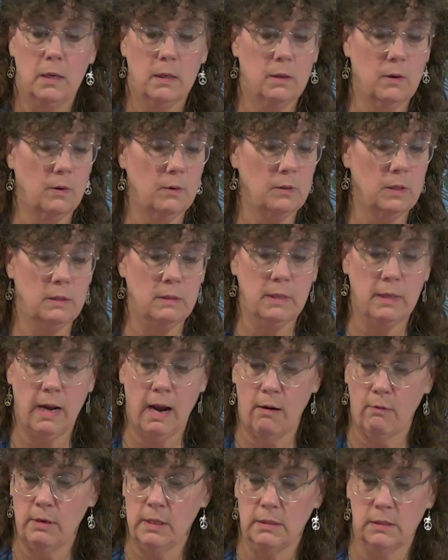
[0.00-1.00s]
You know,
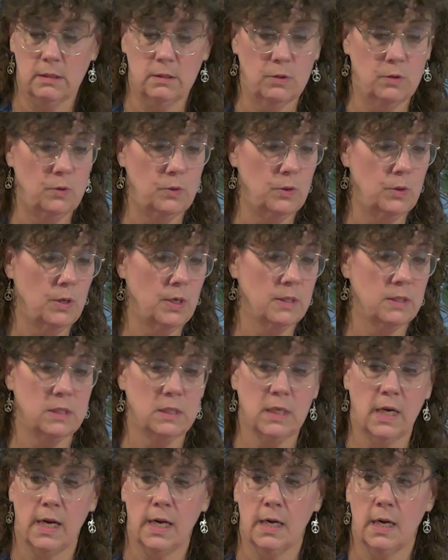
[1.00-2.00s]
now he's in New York
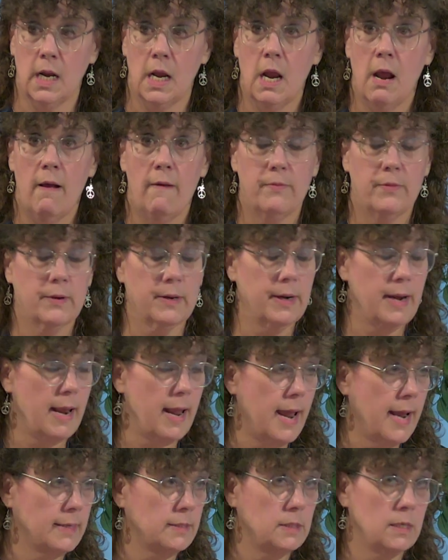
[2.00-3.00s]
State. They're going
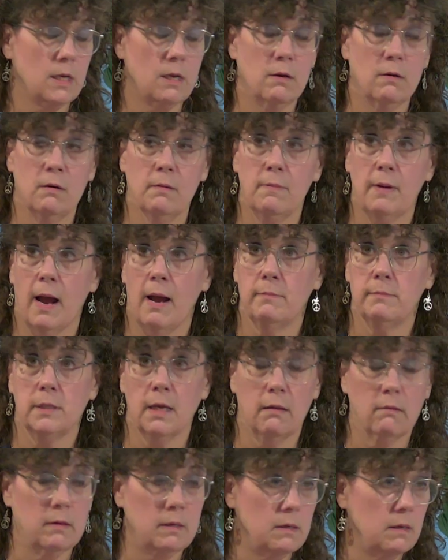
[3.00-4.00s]
to execute him. I'm
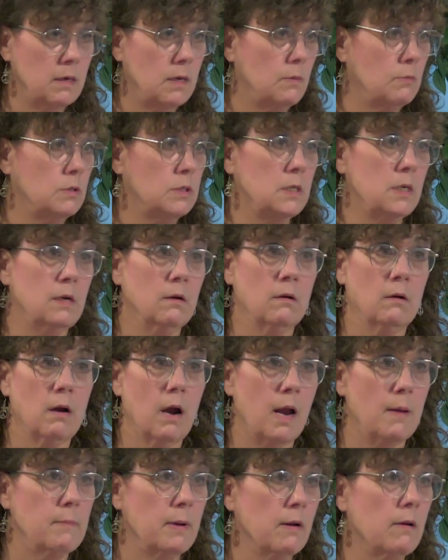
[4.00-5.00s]
telling you, he was here.
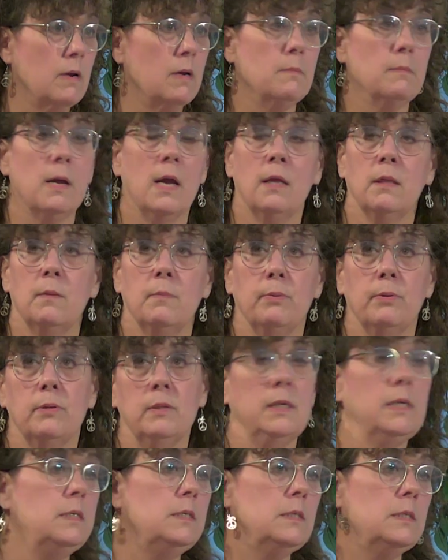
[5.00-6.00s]
I married him. And the
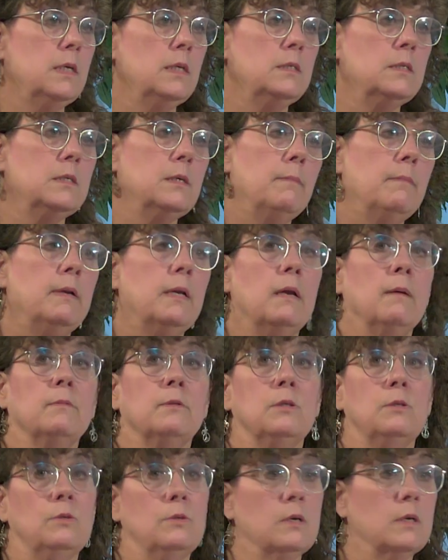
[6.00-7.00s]
police sent somebody up
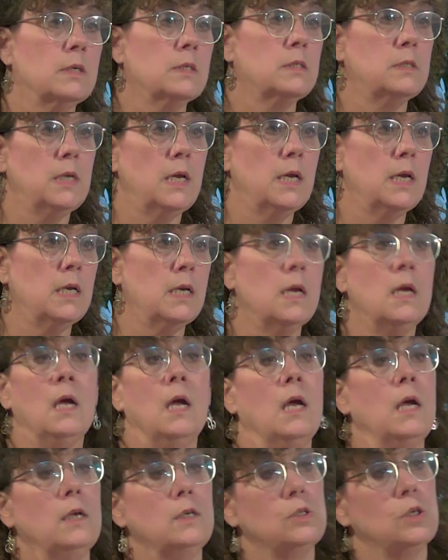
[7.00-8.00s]
to New York State
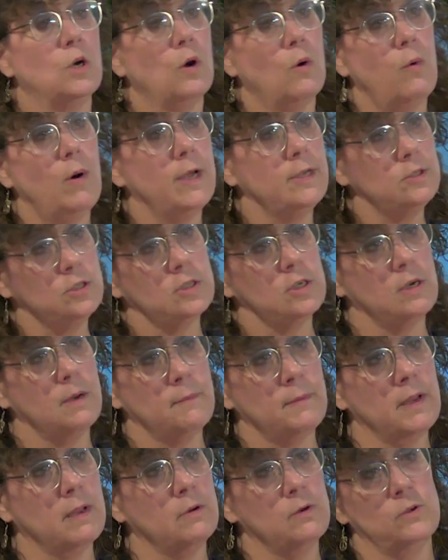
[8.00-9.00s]
to question a
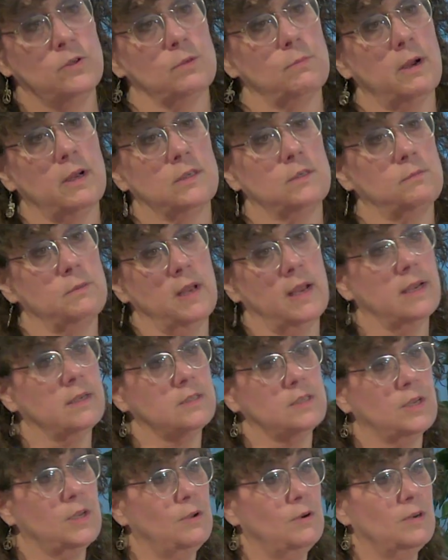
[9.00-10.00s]
man who's about to be
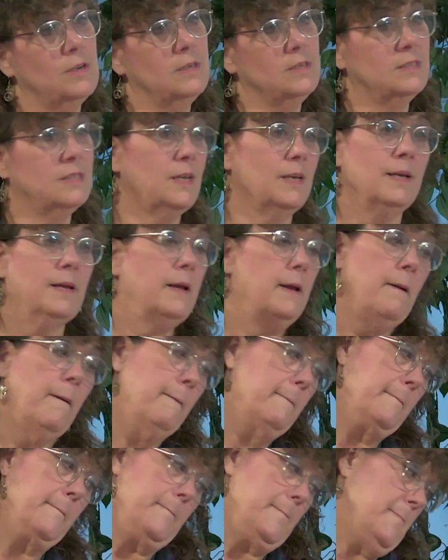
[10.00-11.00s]
executed and say,
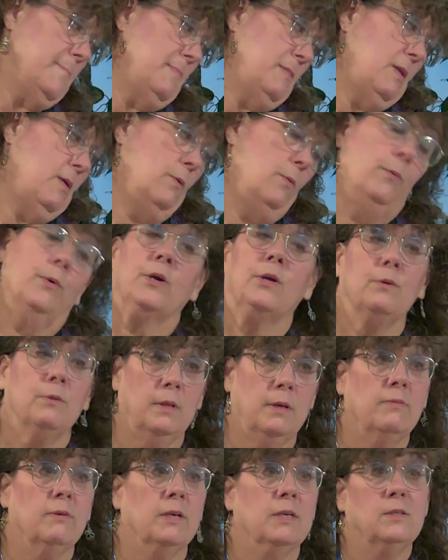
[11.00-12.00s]
Were you
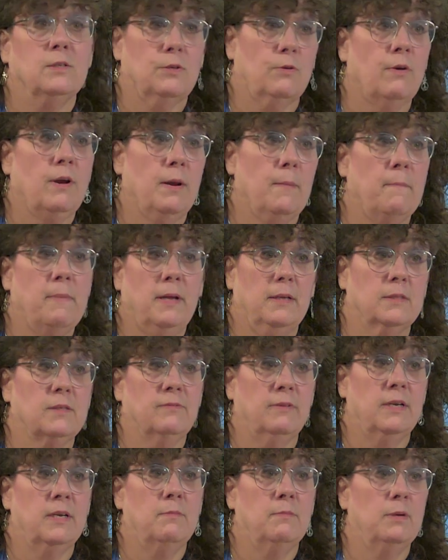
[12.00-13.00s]
living in Scranton,
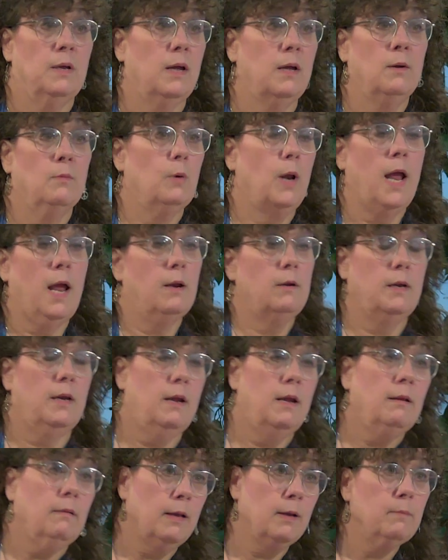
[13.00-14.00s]
Pennsylvania? And, and,
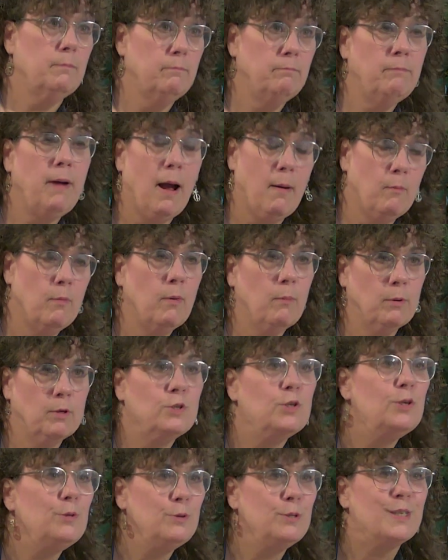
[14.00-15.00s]
and like, Bob, what
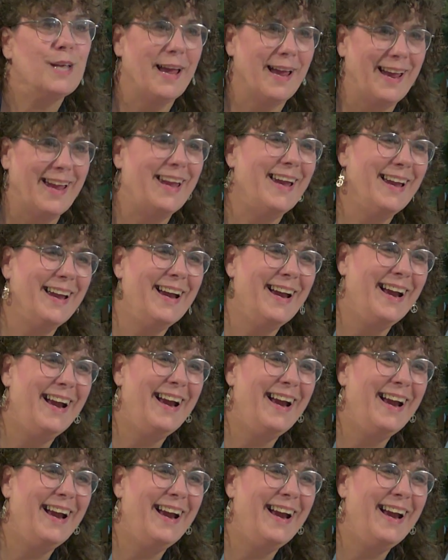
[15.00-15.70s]
would you say?